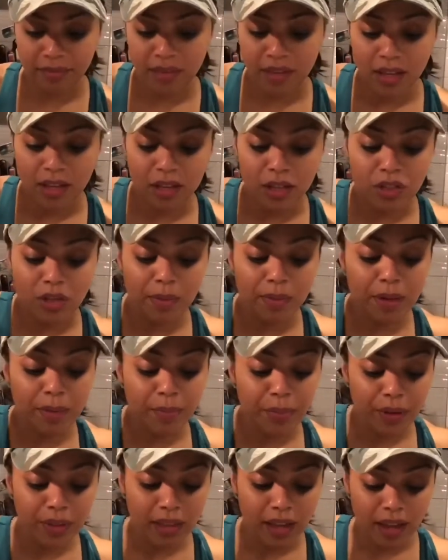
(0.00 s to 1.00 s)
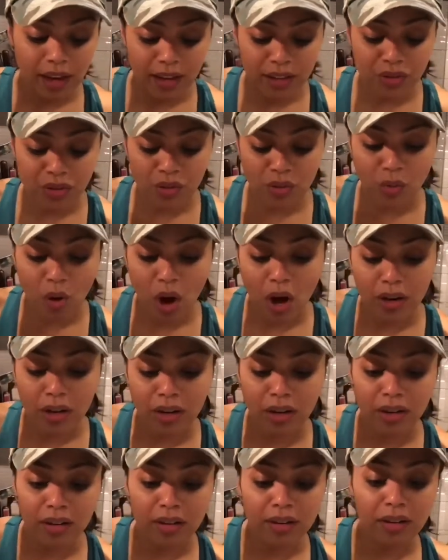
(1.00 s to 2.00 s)
So I'm gonna put that extra
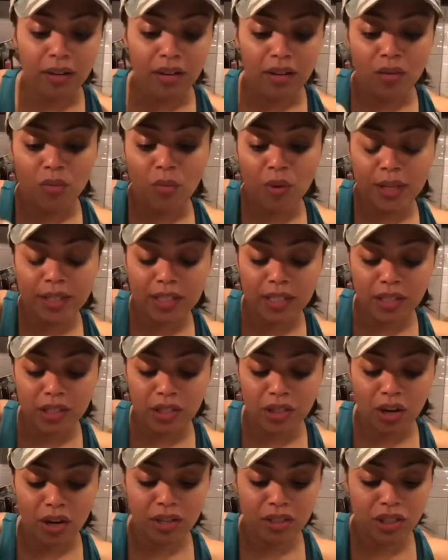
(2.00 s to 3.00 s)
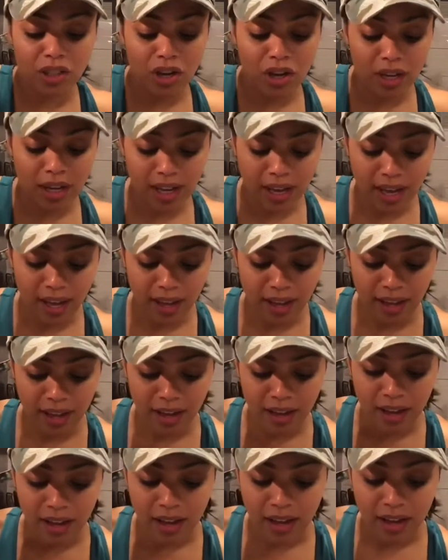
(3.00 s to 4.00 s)
water. Once it starts cooking,
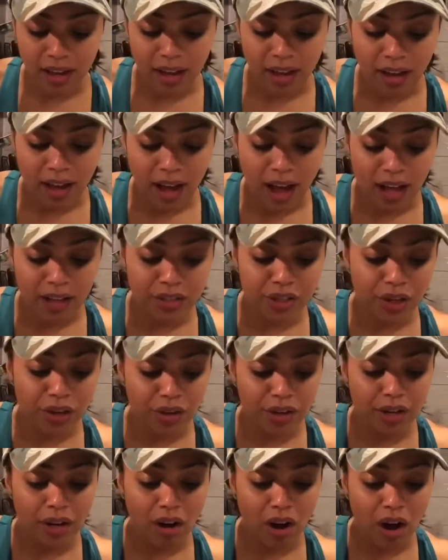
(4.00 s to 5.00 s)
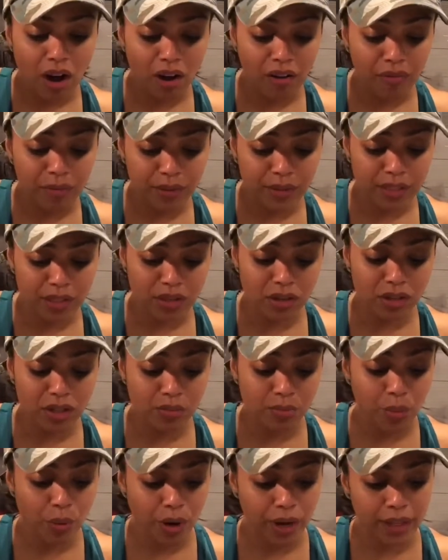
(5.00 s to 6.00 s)
I'll turn it off. Once it starts
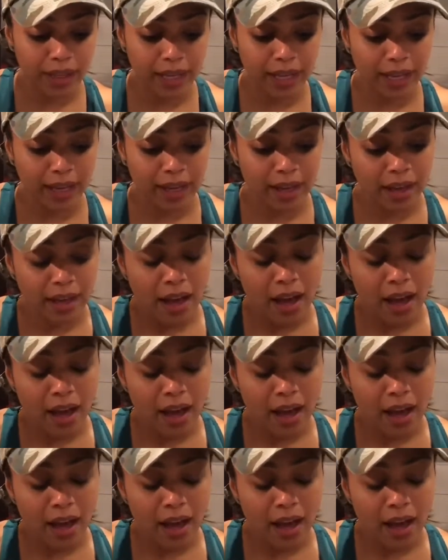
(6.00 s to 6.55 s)
boiling.